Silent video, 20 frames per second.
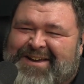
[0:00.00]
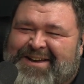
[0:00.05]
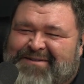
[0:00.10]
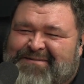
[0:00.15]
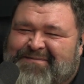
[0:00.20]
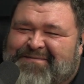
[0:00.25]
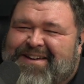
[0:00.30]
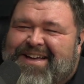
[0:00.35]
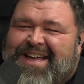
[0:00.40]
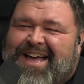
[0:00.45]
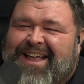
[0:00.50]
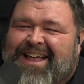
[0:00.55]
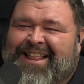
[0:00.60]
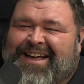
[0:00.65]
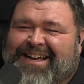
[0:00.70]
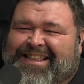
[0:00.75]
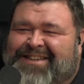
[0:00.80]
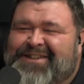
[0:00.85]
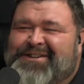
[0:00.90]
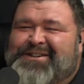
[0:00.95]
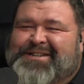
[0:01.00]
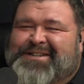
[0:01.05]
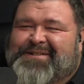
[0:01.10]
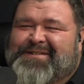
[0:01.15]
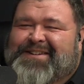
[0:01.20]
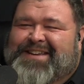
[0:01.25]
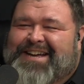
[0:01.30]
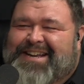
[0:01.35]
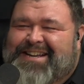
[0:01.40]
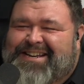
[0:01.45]
Because I'm the one like they're so
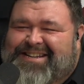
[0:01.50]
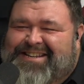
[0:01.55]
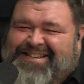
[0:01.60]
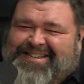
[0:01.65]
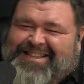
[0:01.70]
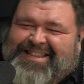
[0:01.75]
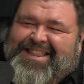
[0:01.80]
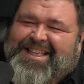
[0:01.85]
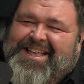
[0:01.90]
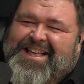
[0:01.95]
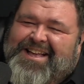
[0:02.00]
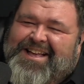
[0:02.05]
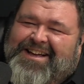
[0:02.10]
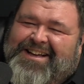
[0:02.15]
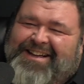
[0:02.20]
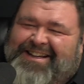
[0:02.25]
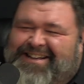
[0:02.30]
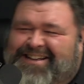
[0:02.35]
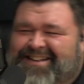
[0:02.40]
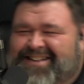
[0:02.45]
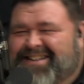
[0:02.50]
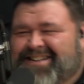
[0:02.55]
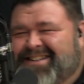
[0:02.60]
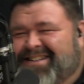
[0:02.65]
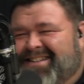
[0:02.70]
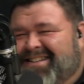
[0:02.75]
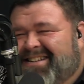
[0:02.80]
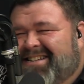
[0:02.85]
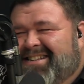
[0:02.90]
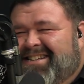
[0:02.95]
kind
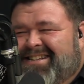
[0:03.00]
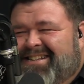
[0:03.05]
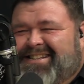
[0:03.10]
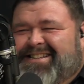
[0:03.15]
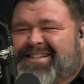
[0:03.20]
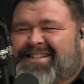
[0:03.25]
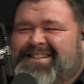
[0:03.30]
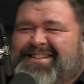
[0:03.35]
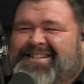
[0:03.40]
of